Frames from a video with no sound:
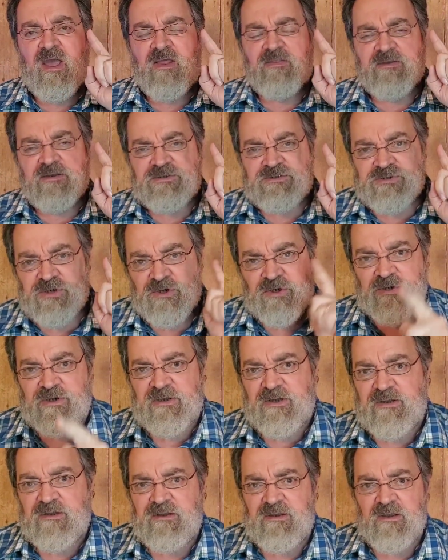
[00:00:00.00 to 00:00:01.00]
And the
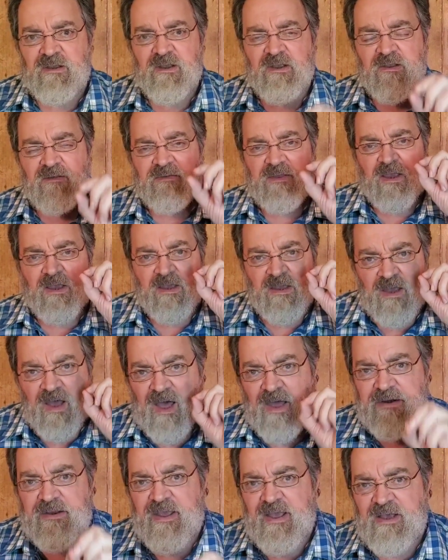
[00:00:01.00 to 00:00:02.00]
journey that God